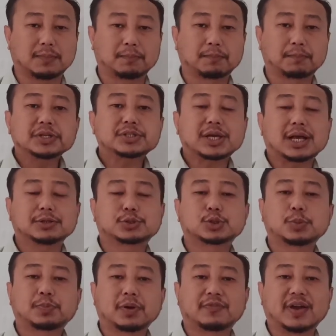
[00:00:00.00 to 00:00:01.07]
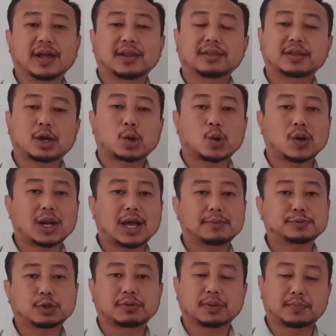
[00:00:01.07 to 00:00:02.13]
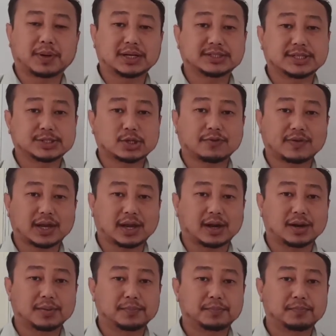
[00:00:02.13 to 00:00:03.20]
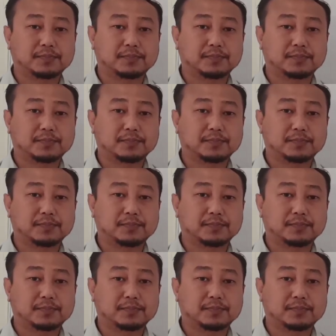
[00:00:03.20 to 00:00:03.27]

which helps to prevent the collapse of the passage of air.